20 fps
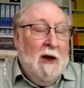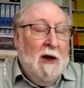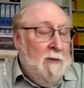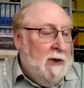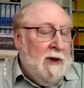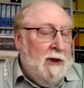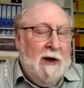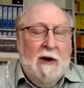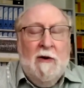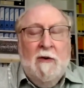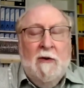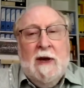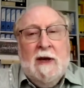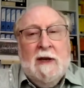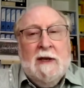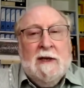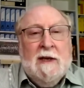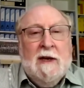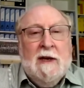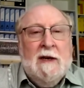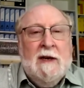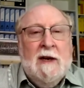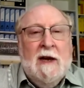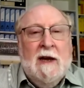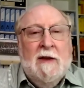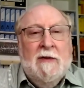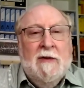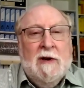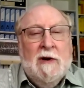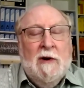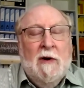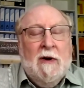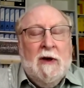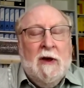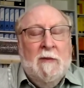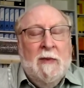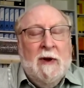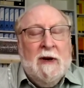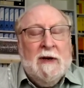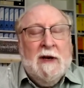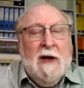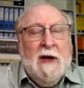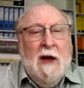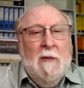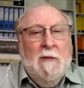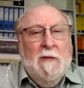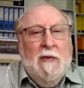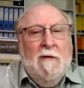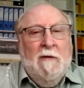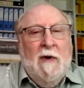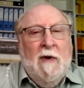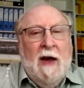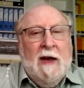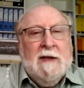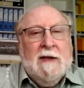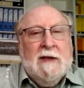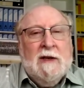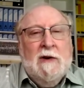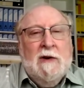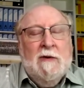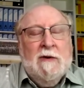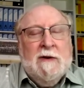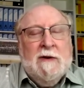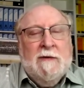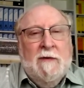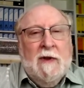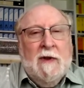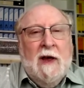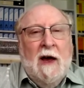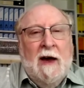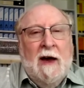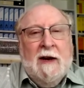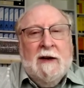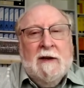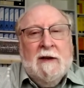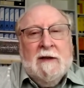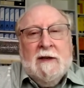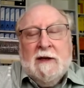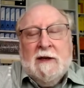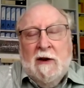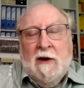And the OECD in the document provides useful guidance.